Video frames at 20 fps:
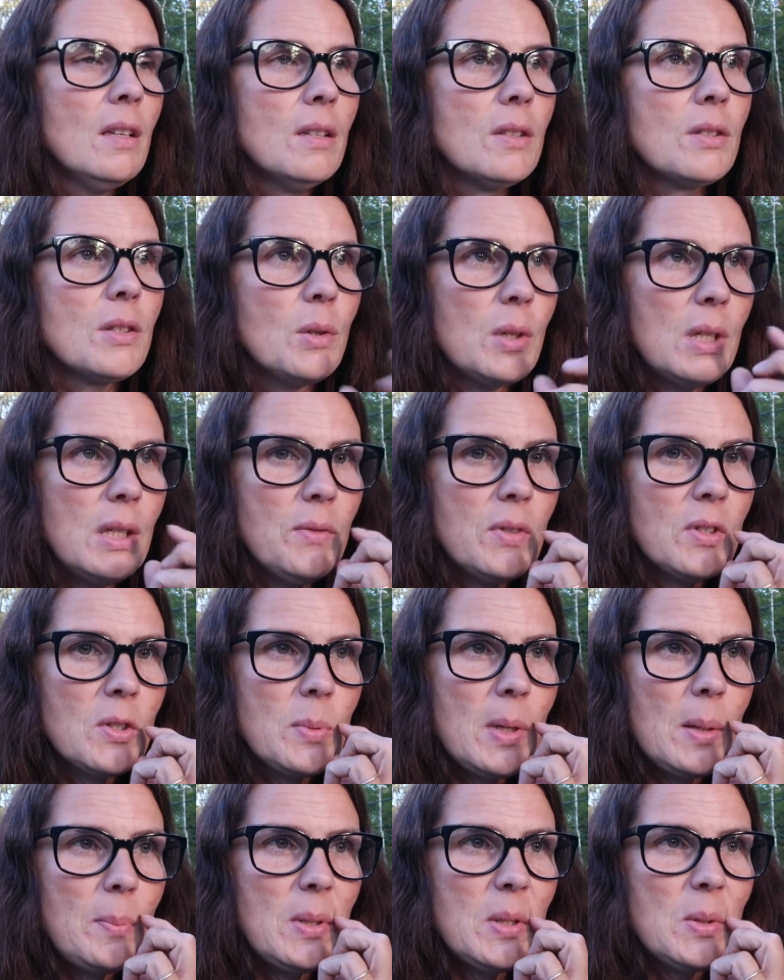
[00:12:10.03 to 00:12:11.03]
so Eva's
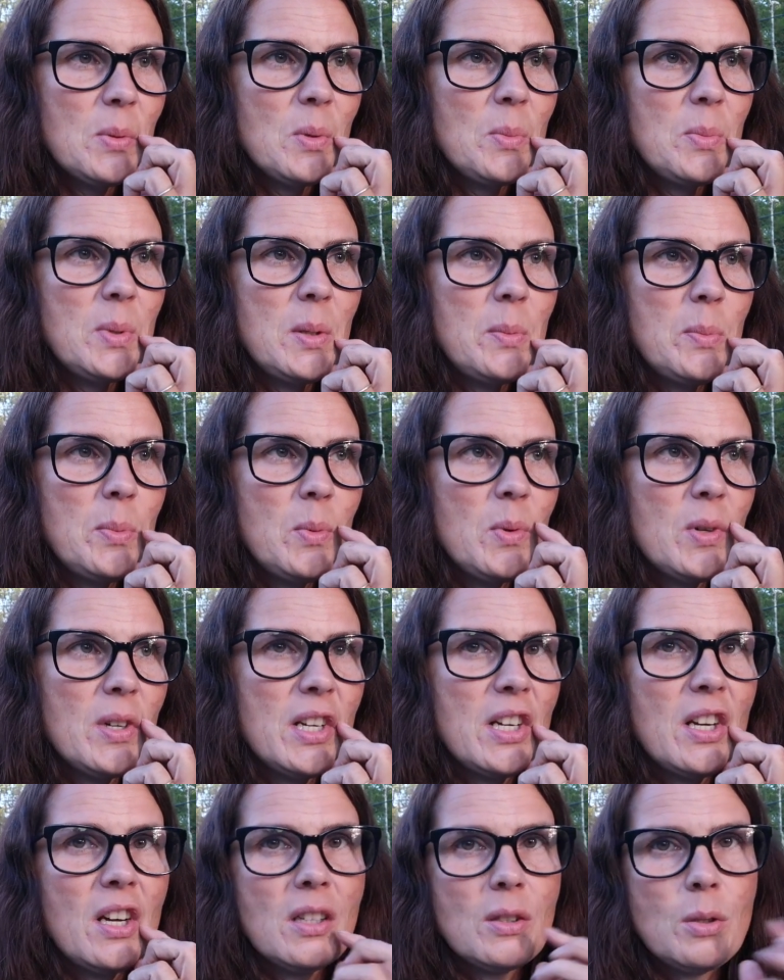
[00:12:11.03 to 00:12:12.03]
puppies will be born
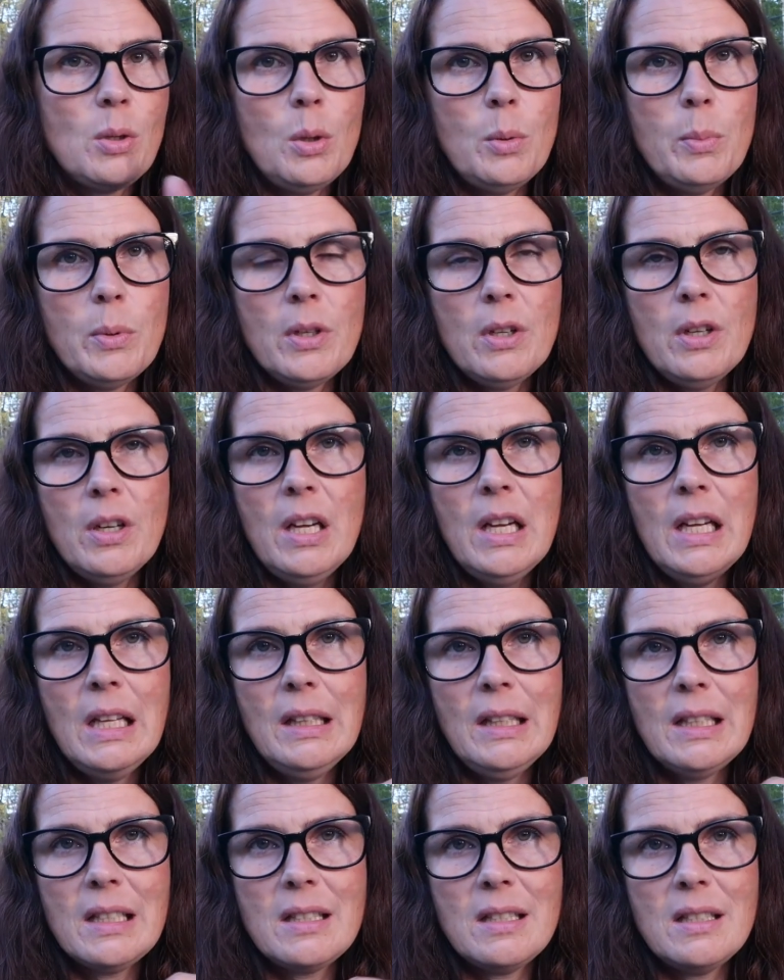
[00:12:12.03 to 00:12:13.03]
in October.
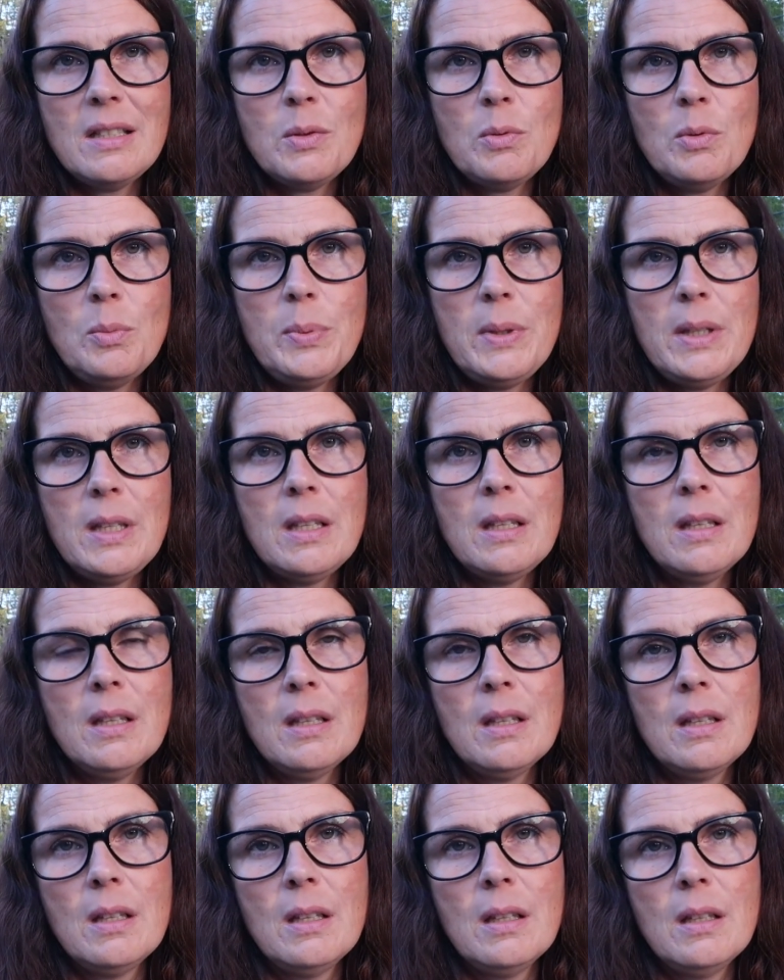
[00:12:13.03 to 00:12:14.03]
Lexi's will be
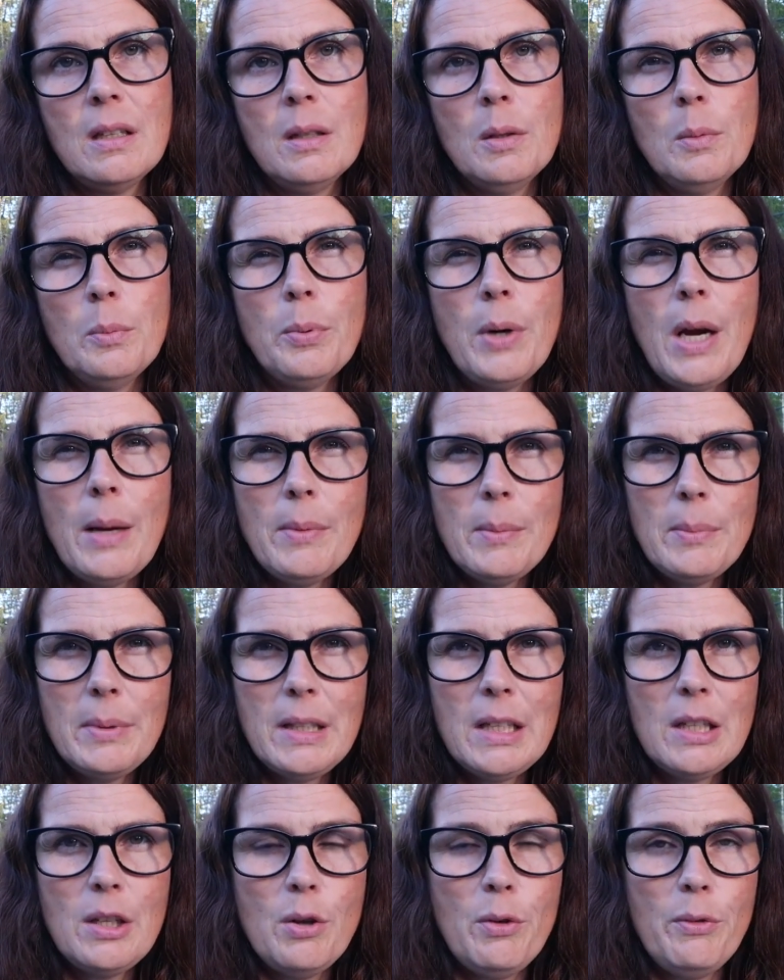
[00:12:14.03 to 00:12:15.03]

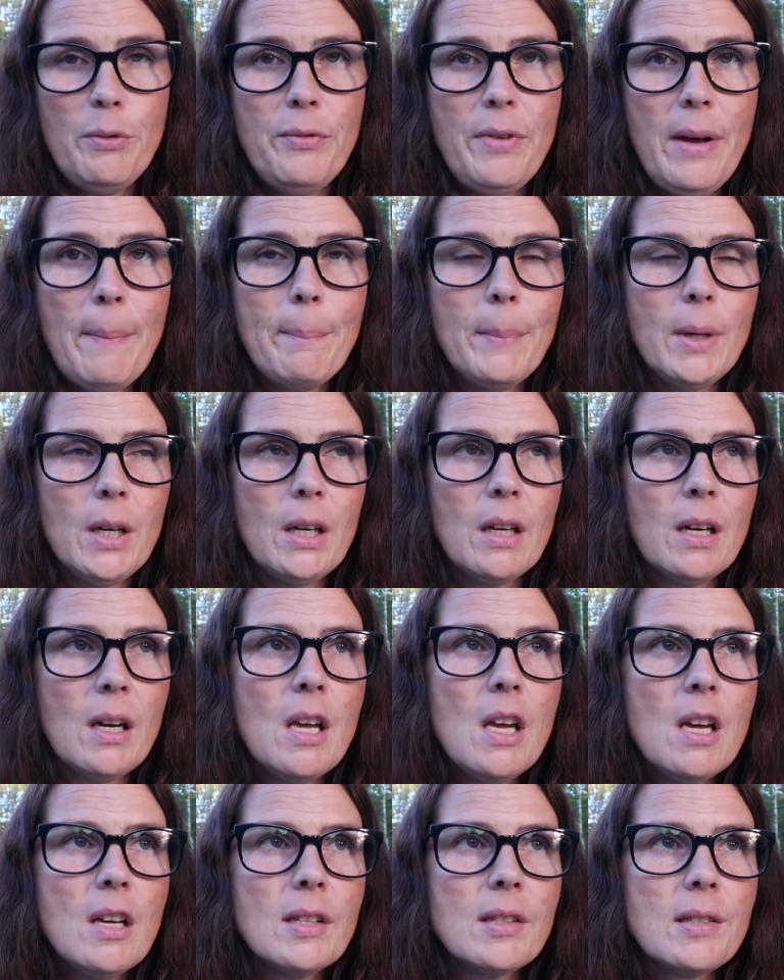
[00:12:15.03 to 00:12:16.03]
probably in November.
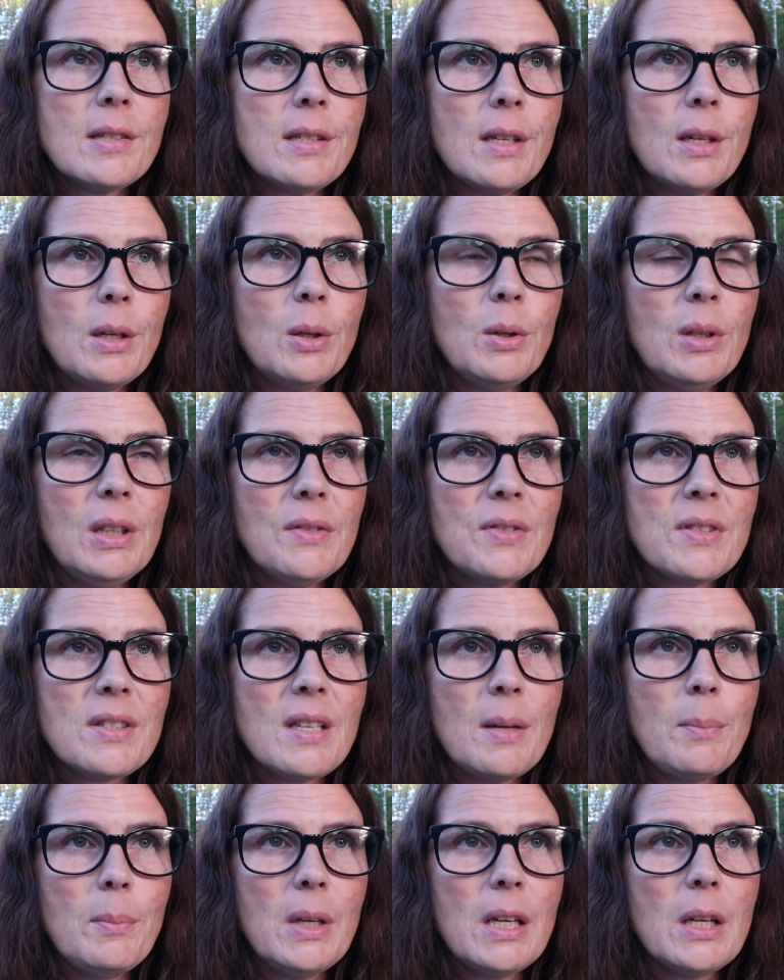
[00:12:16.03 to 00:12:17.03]
So if
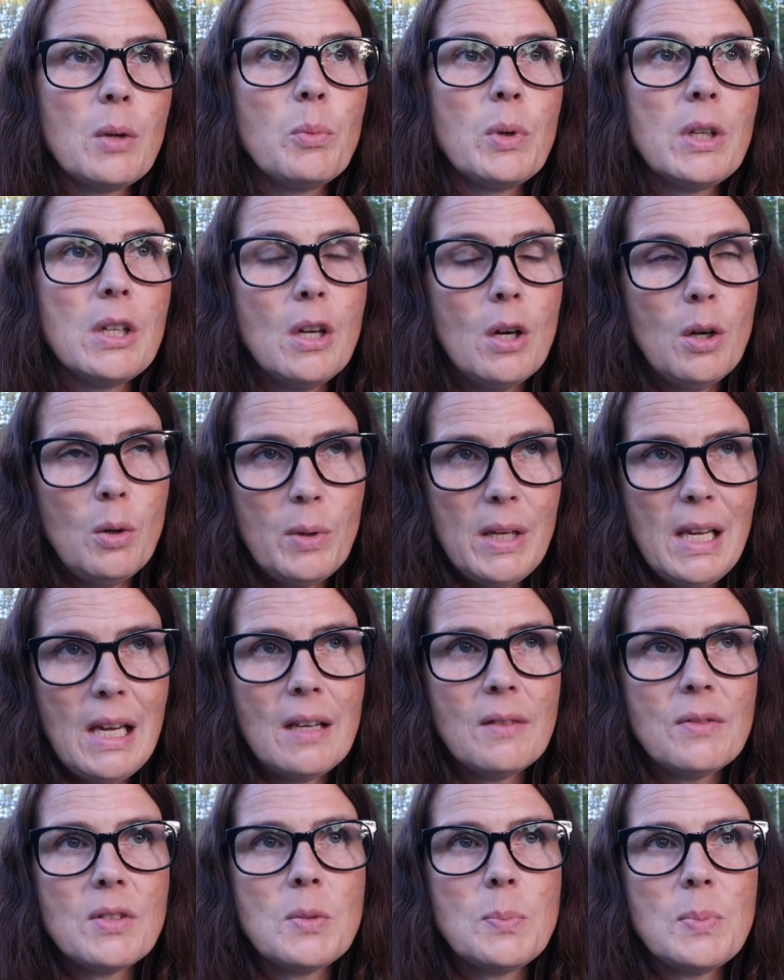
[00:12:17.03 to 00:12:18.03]
somebody, we know we
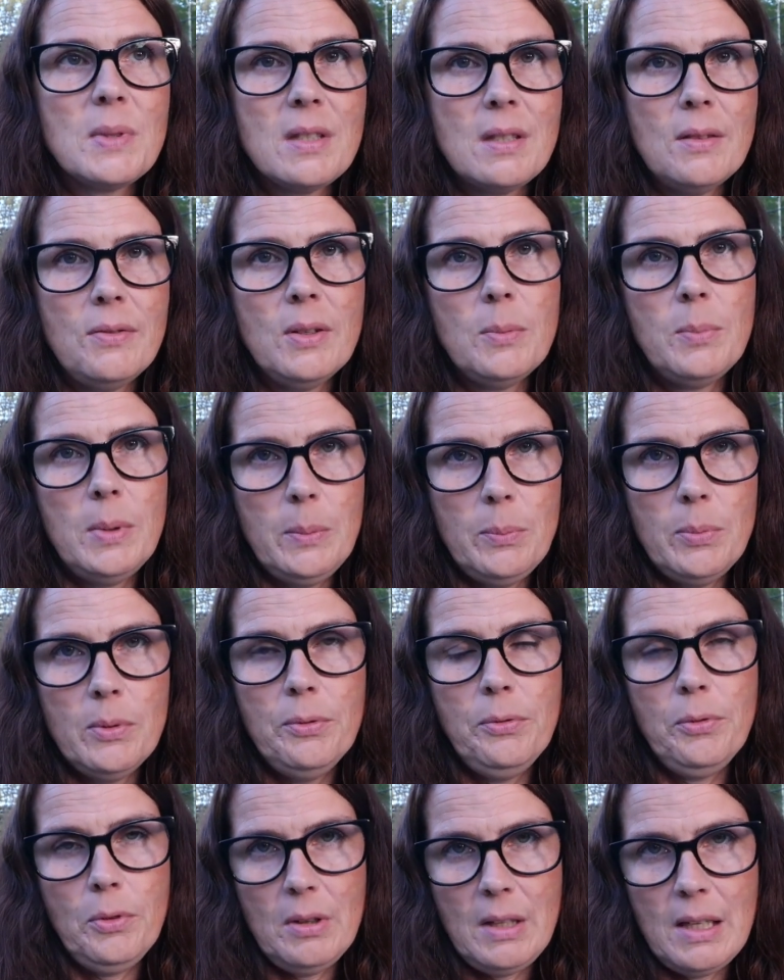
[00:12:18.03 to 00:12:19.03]
have specific people
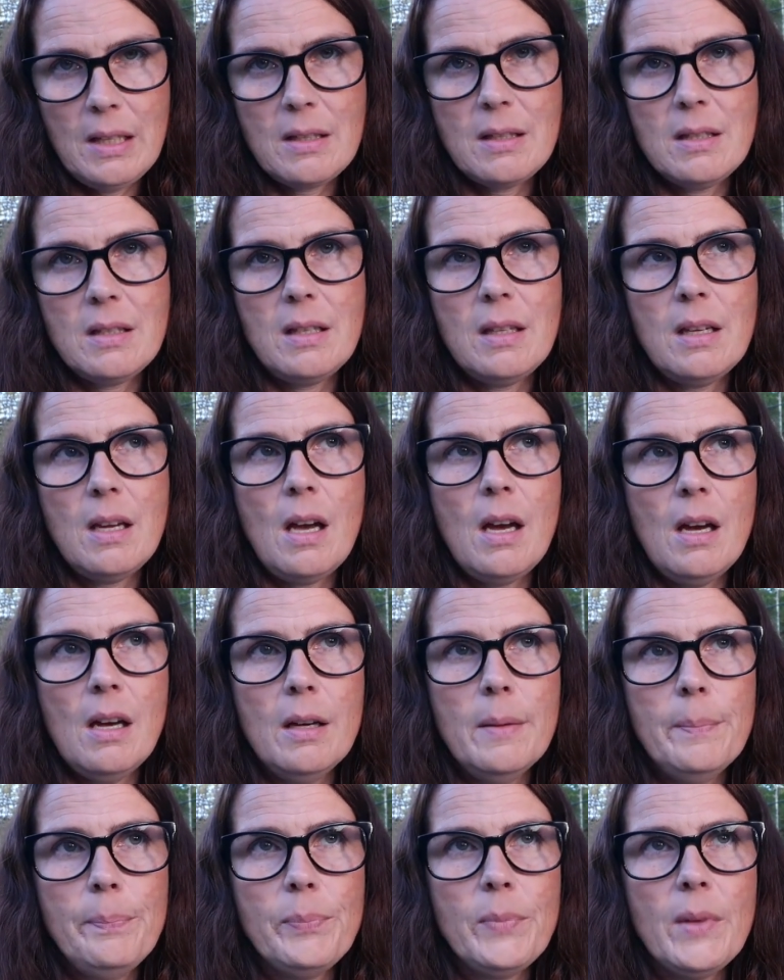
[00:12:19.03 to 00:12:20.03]
for Lexi,
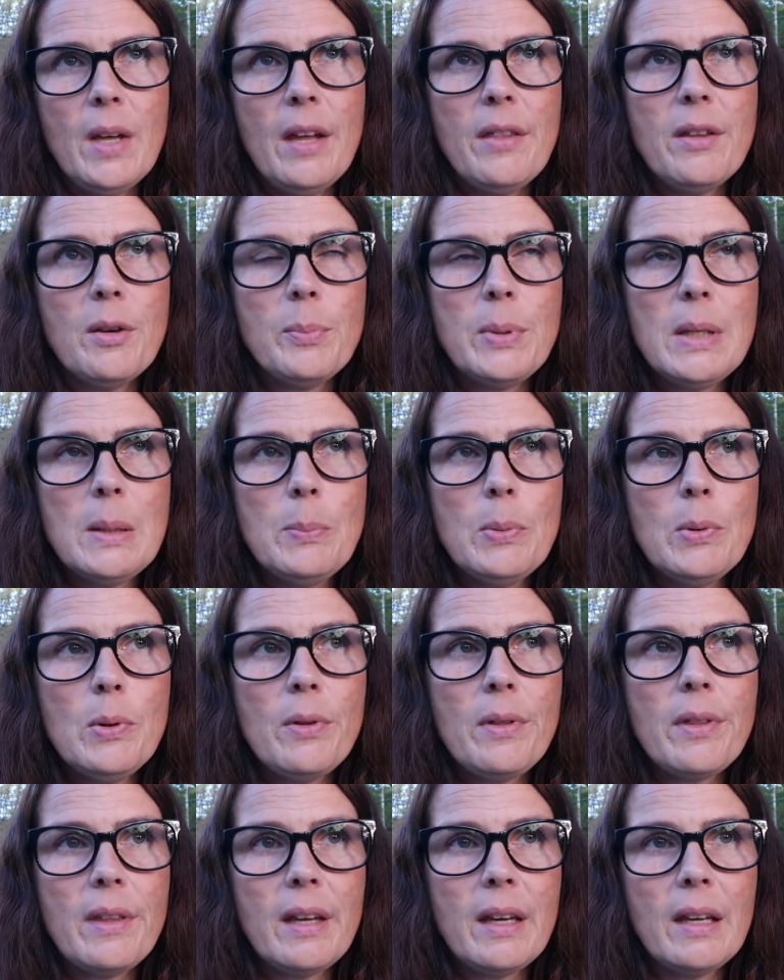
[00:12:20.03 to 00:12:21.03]
other people
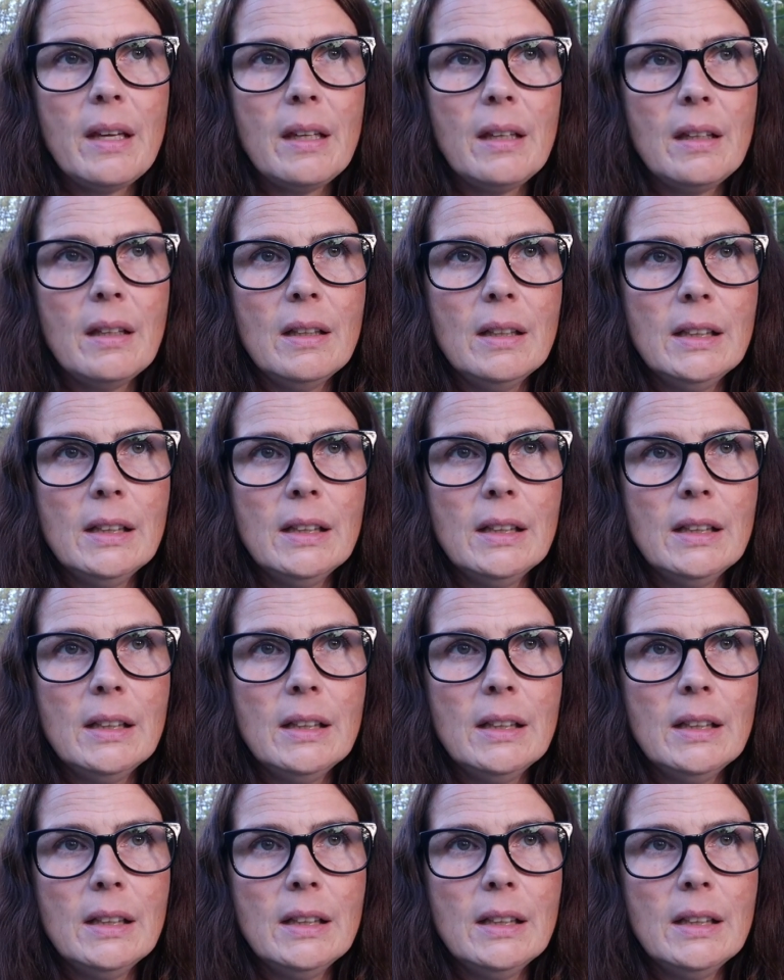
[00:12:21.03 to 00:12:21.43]
that,